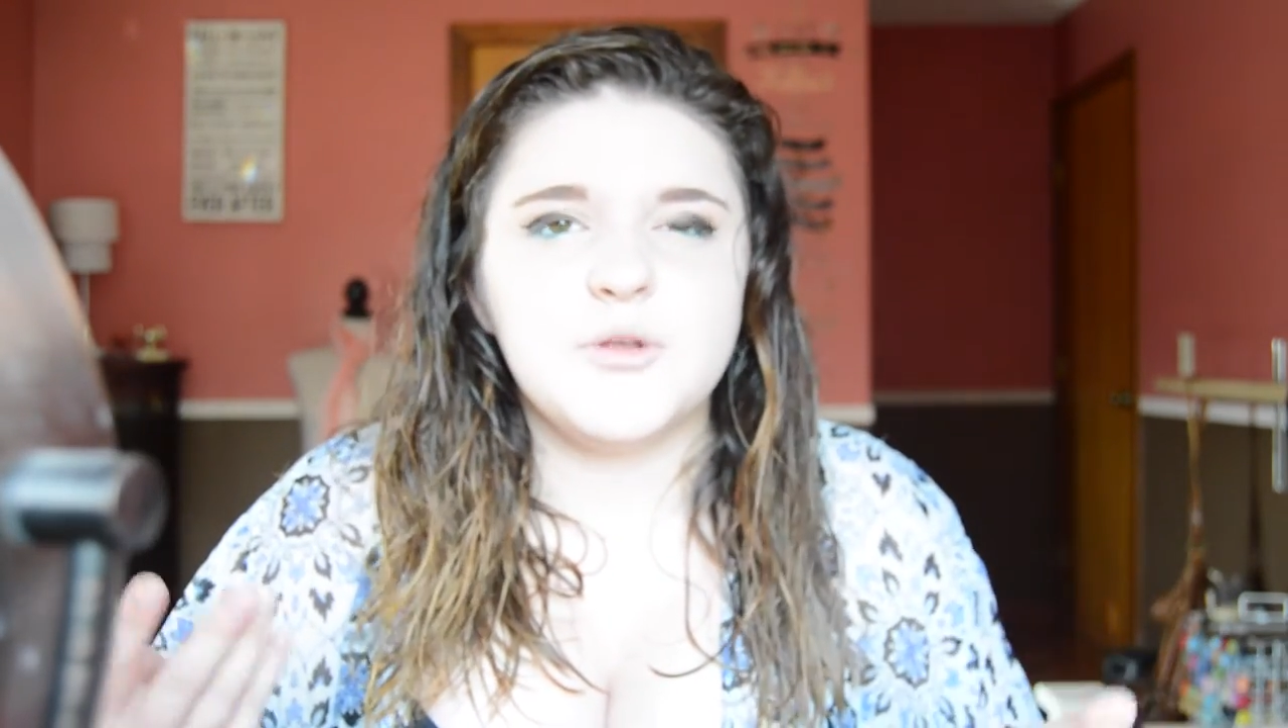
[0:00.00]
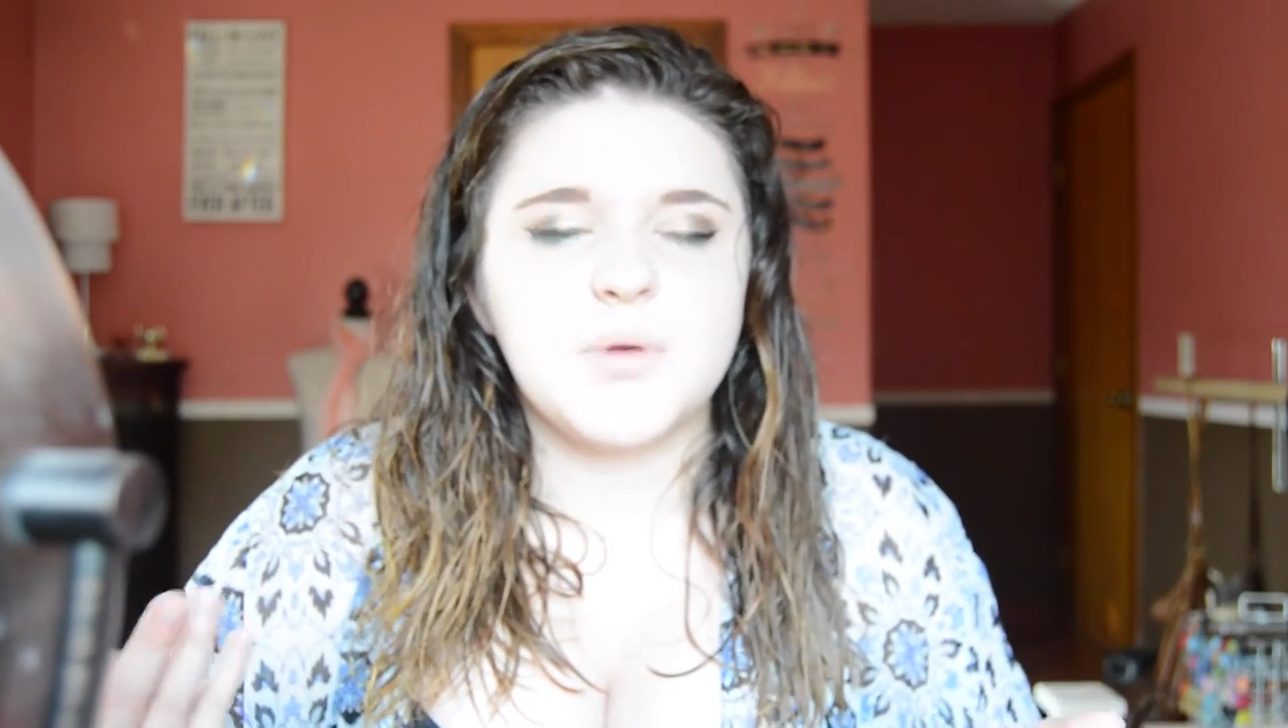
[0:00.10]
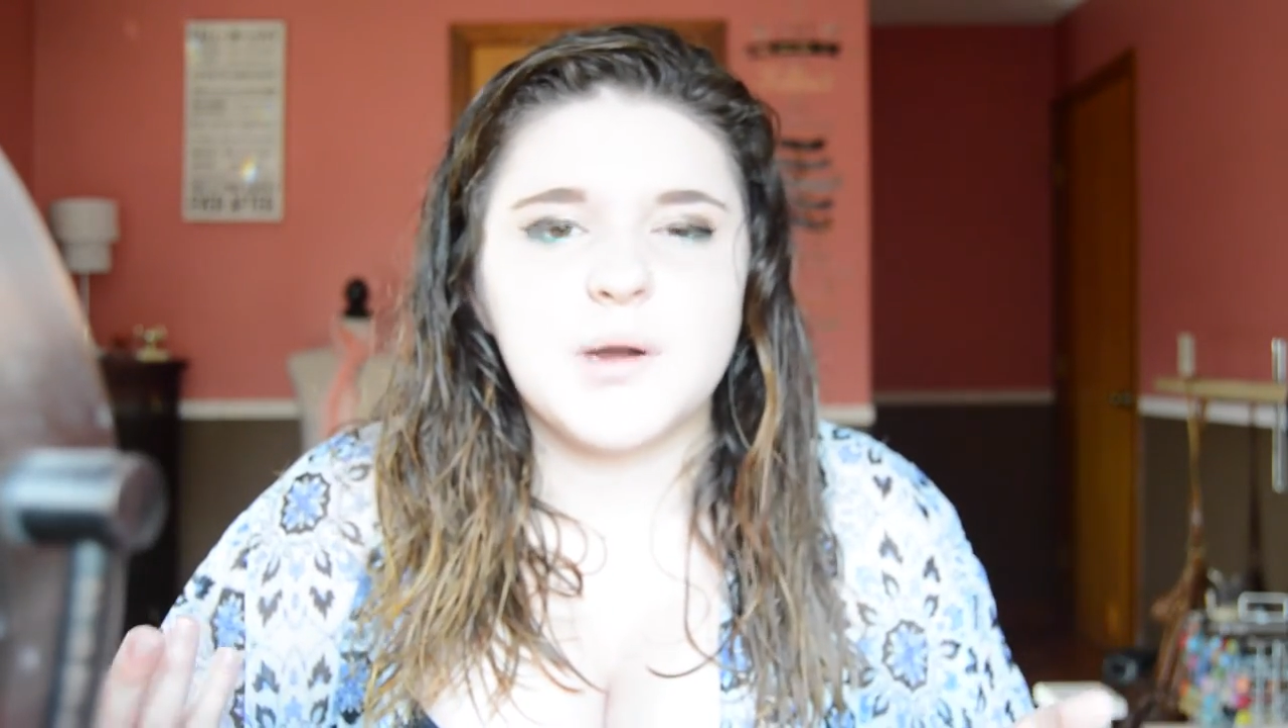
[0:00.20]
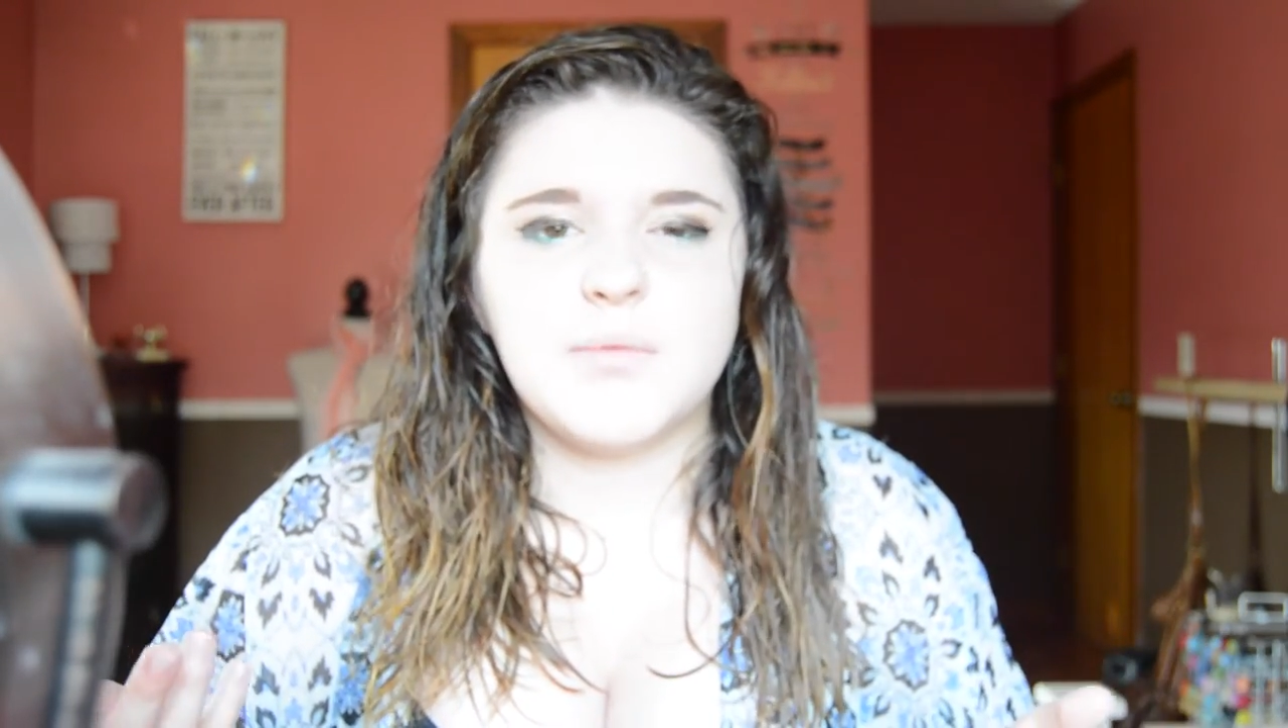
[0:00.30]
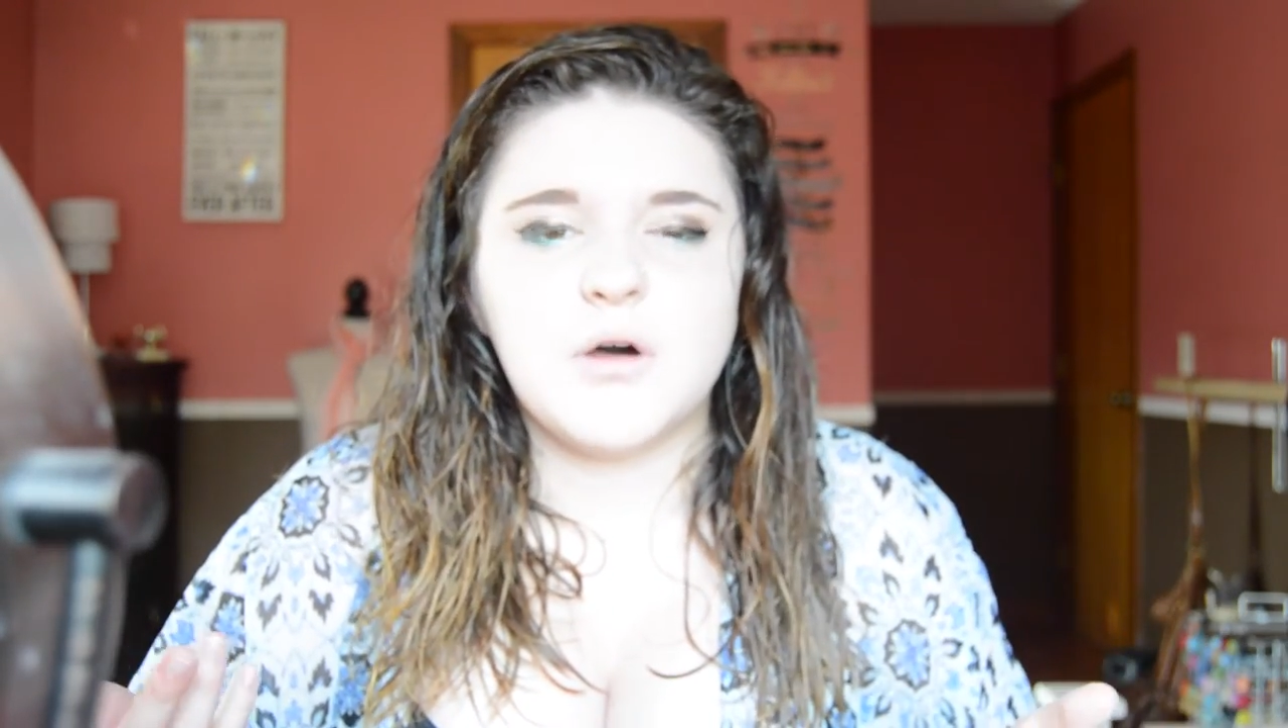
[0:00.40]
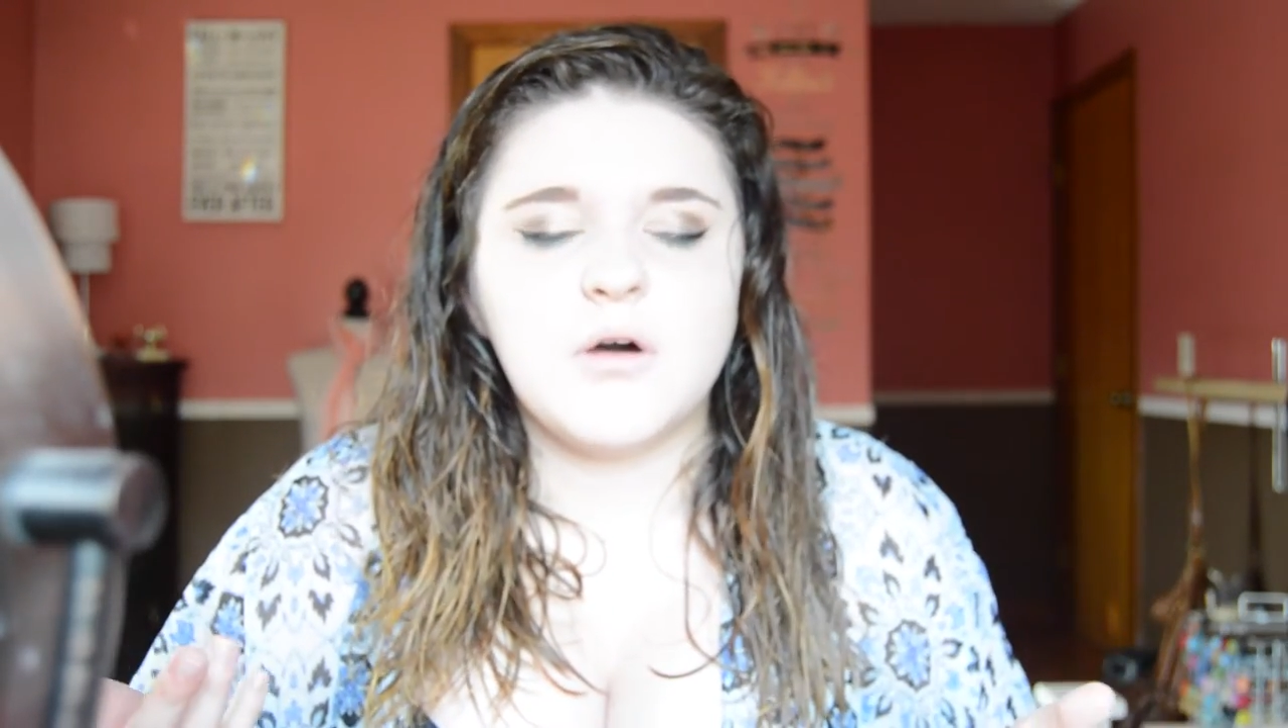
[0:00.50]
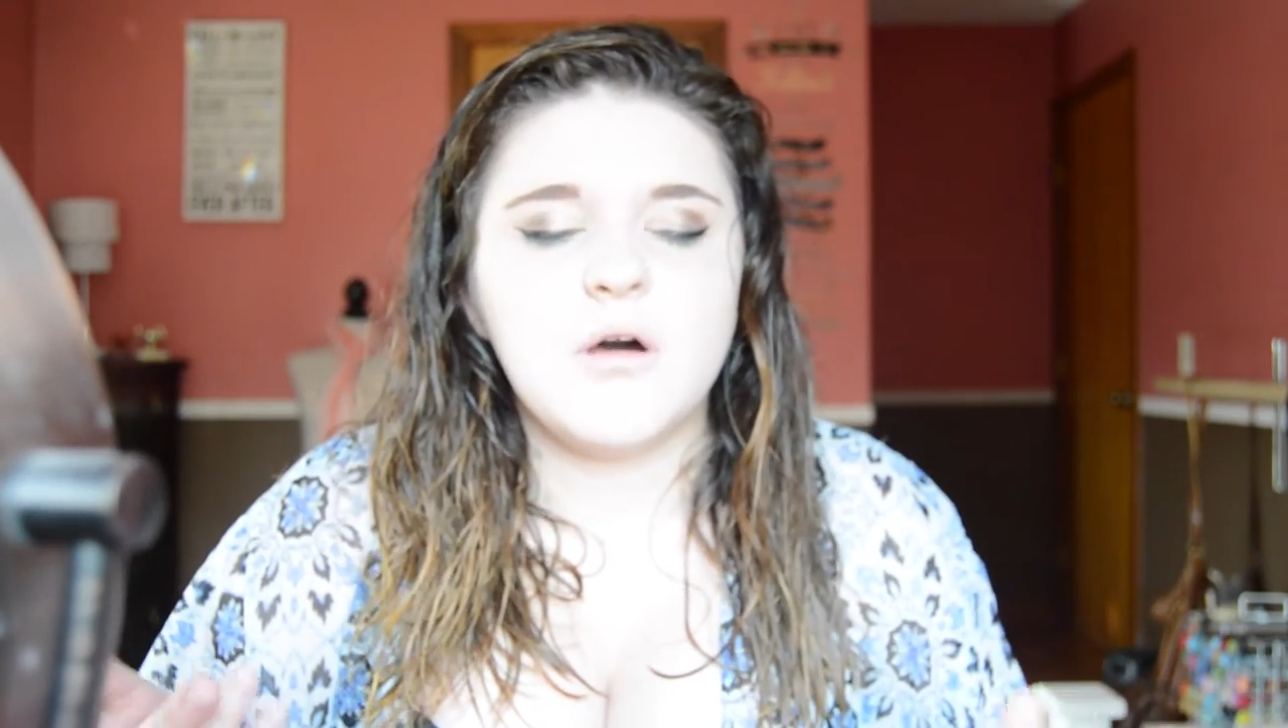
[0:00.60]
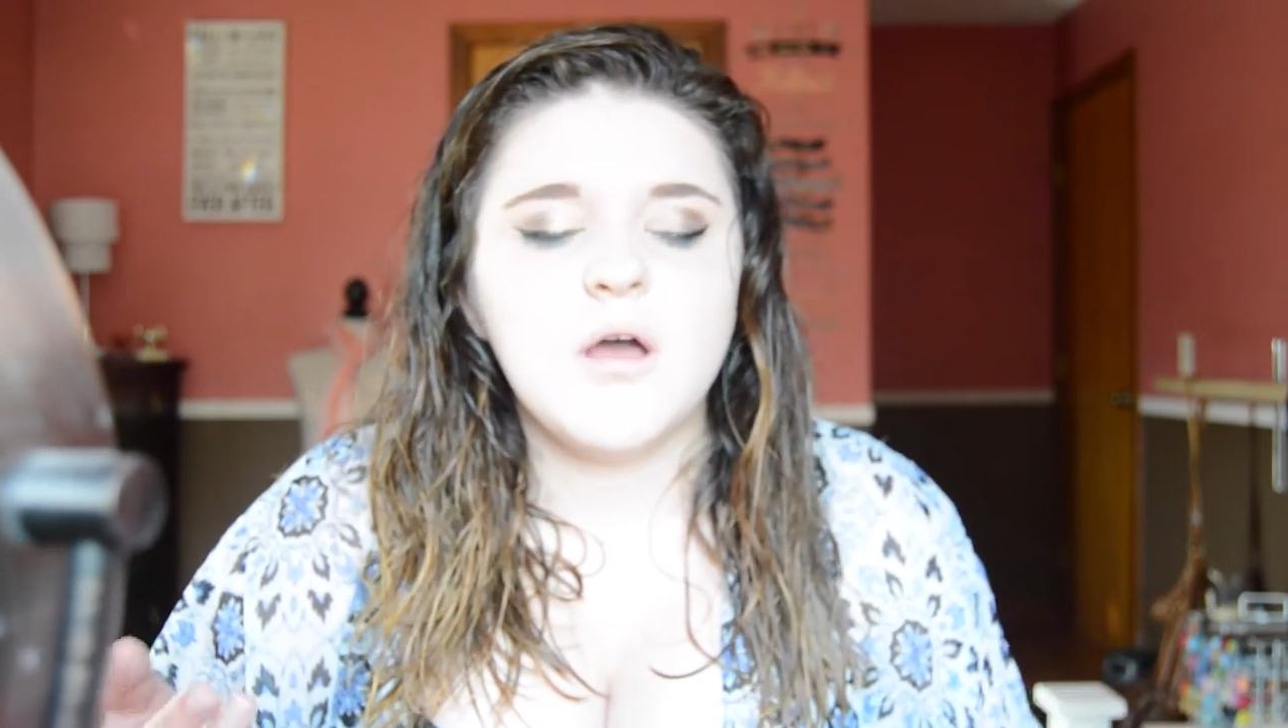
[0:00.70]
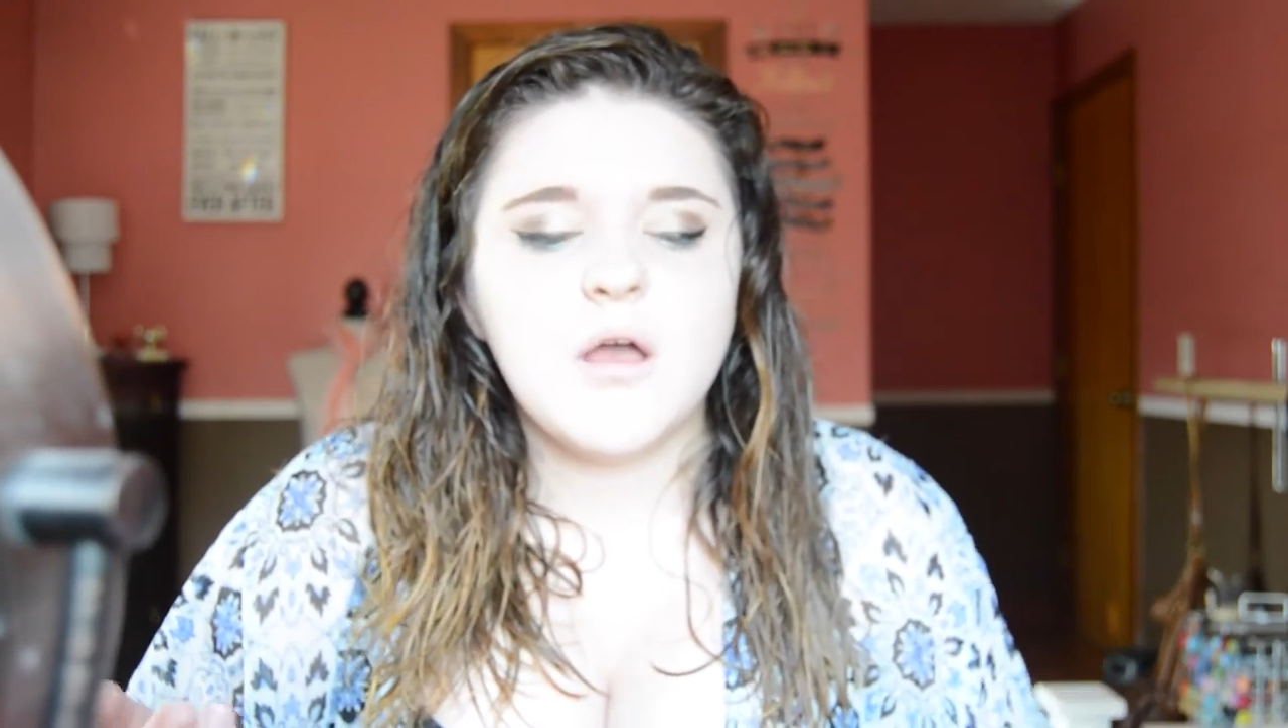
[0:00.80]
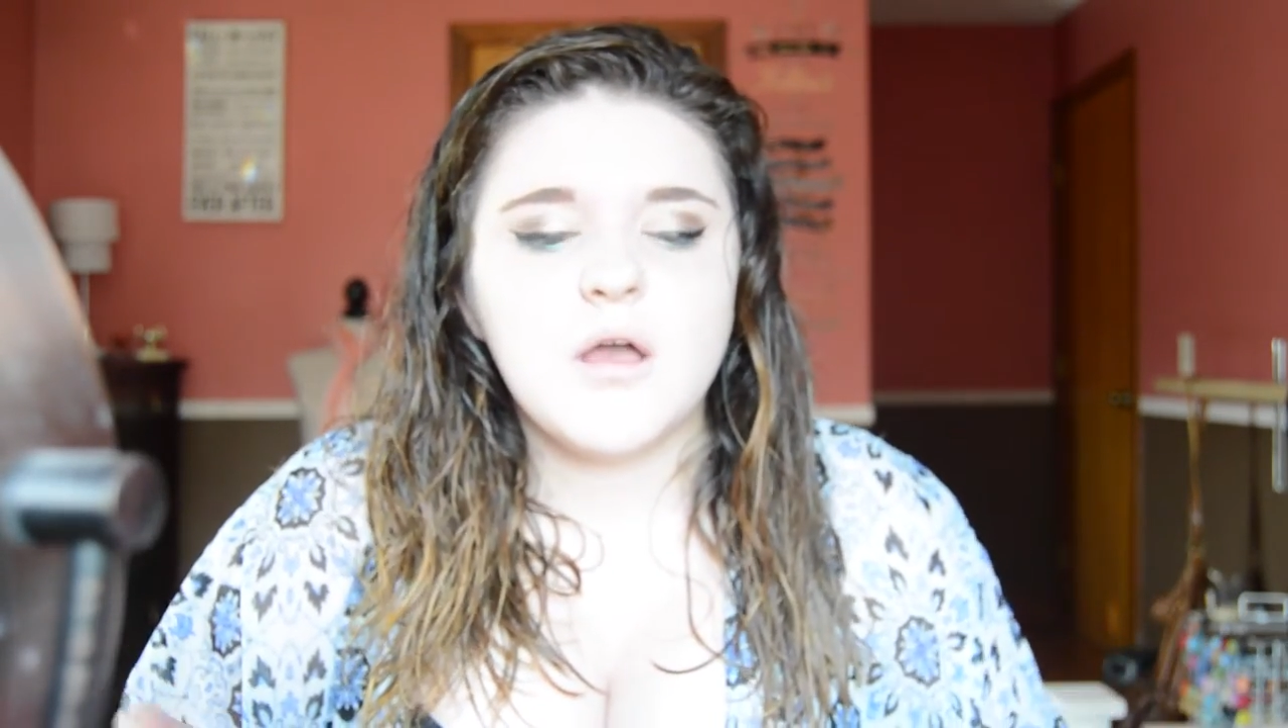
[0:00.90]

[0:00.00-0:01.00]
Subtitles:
do purple,